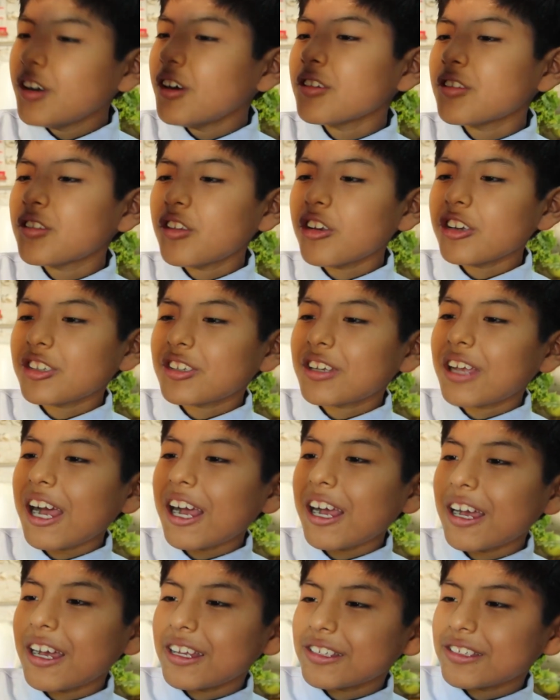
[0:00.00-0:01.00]
I want two
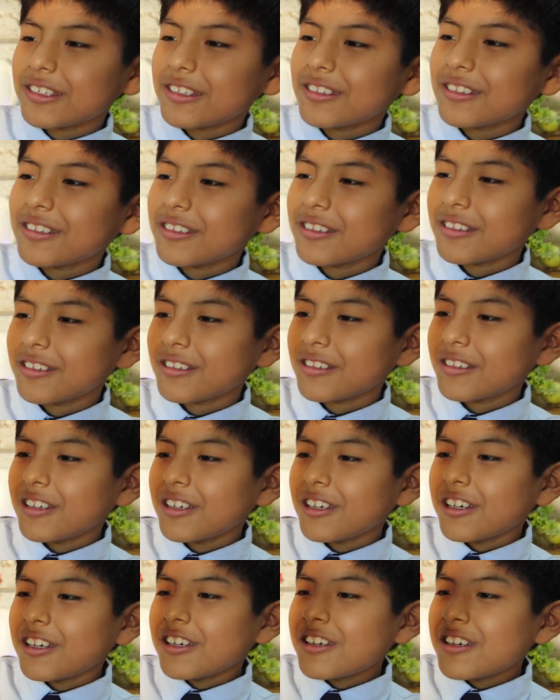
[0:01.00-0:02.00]
boxes. Two
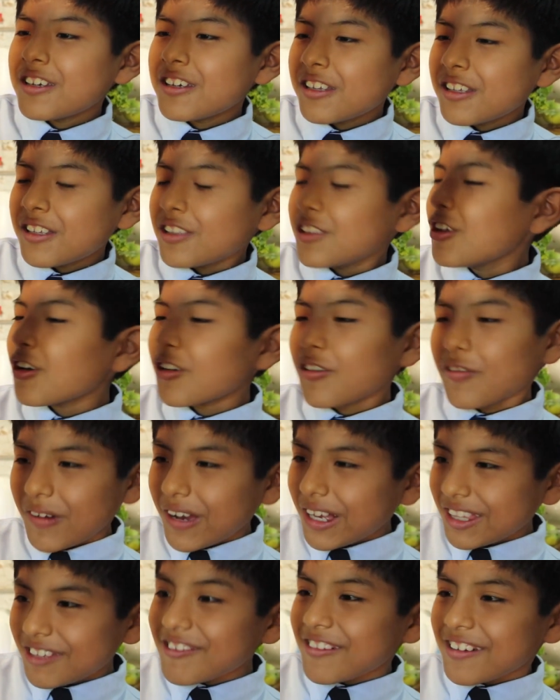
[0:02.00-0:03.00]
boxes? No,
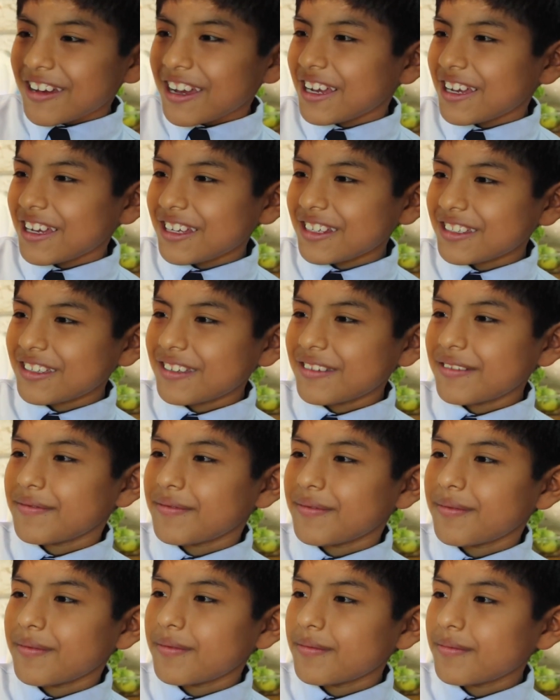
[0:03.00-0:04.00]
four boxes.
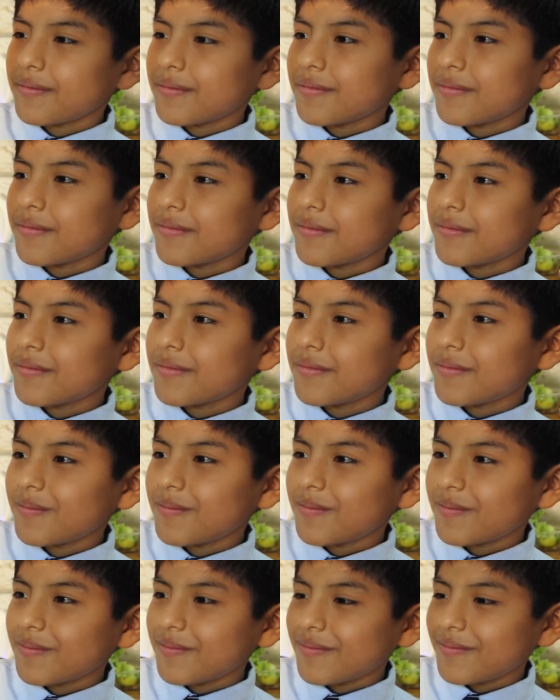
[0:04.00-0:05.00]
That's a lot of
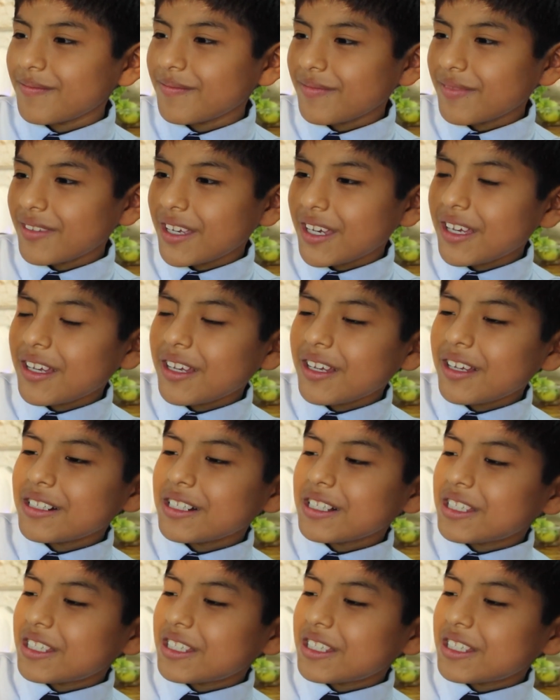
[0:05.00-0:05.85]
money, my son.